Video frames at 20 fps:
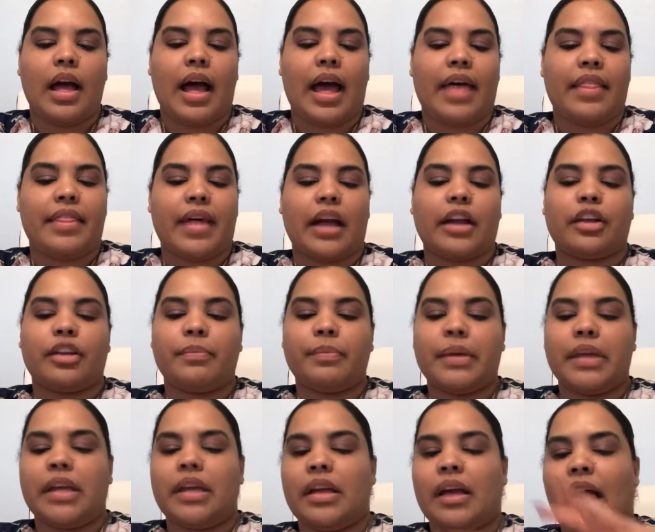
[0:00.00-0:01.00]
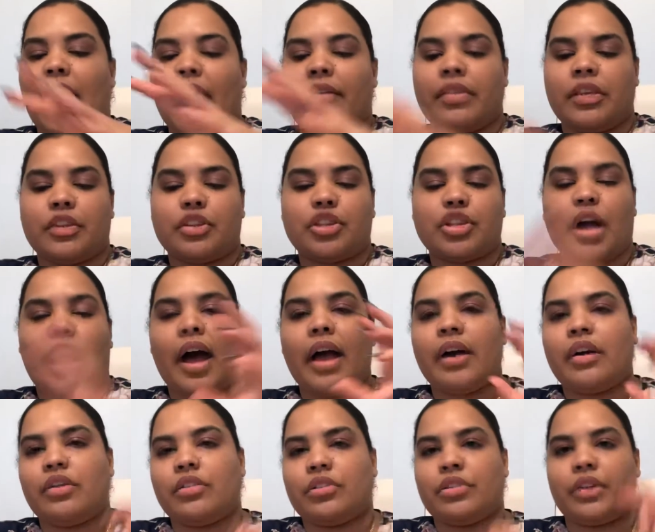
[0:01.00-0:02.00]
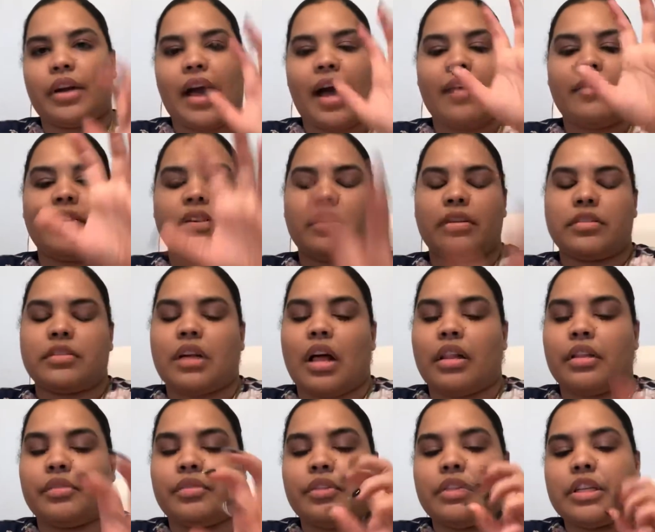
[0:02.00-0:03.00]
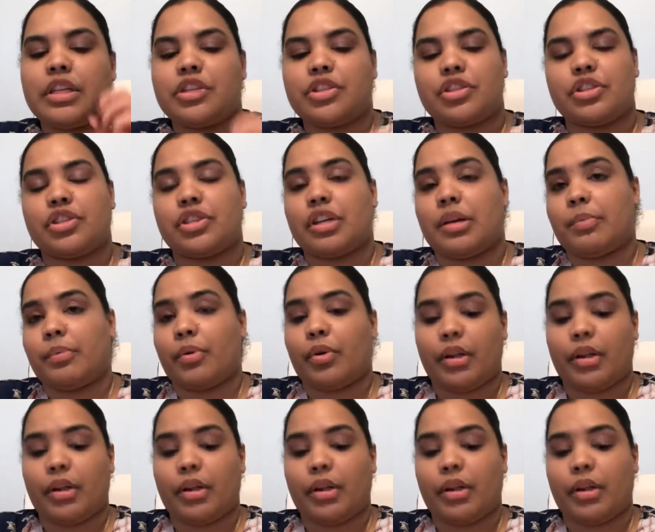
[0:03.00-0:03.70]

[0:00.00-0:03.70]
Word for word: And that could be having a child or having a solid relationship,